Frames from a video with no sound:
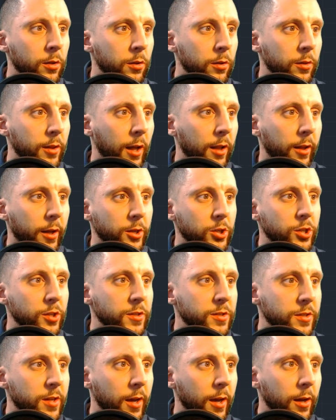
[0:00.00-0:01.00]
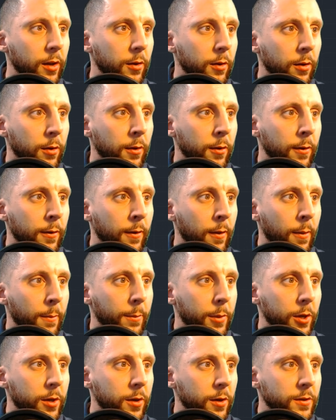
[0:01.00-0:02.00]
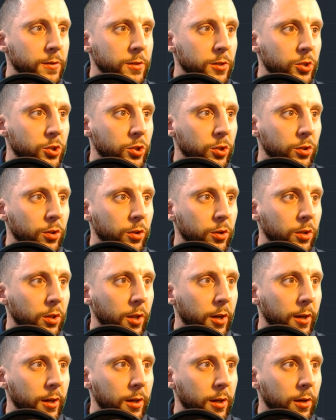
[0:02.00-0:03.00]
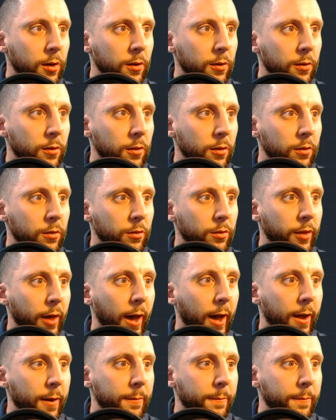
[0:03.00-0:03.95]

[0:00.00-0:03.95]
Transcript: That line should stay because it should look like that.